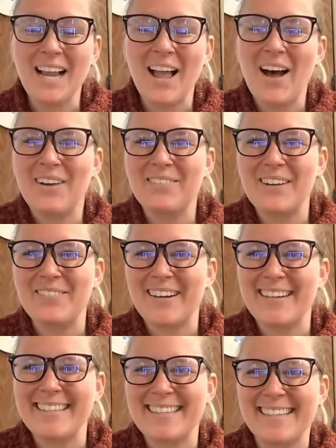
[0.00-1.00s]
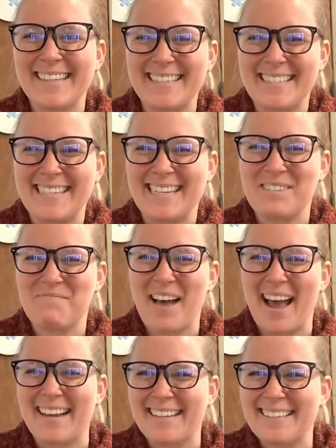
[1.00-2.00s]
All right, friends, let's sing
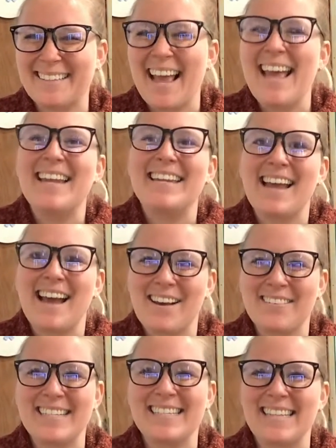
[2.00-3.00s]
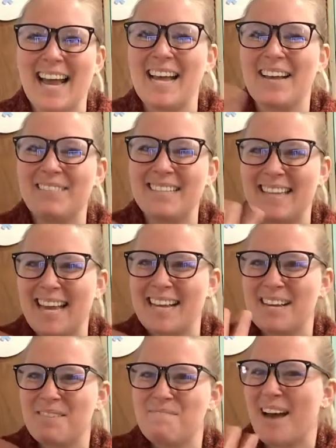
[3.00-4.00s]
goodbye. Now it's time to say
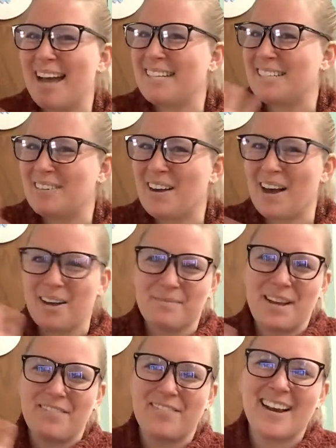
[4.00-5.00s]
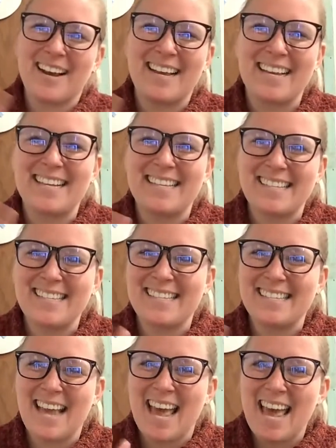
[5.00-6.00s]
goodbye to all my
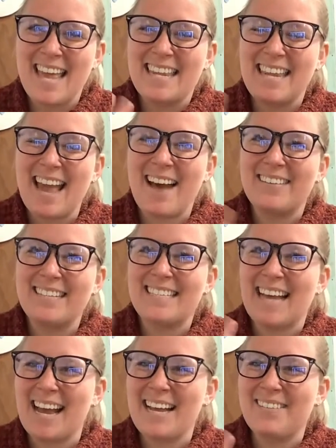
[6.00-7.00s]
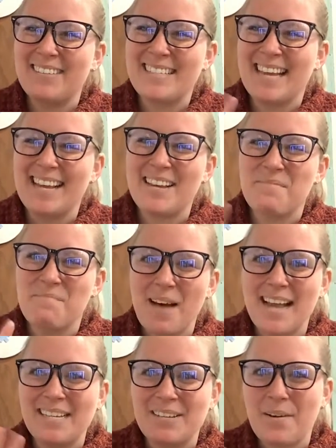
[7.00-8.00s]
friends. Now it's time to say
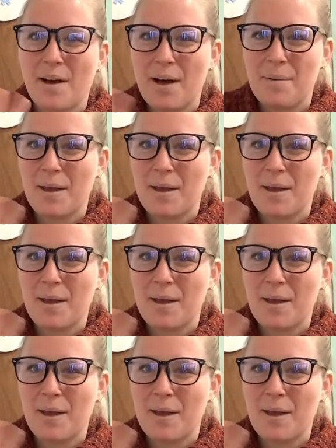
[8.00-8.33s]
goodbye to all my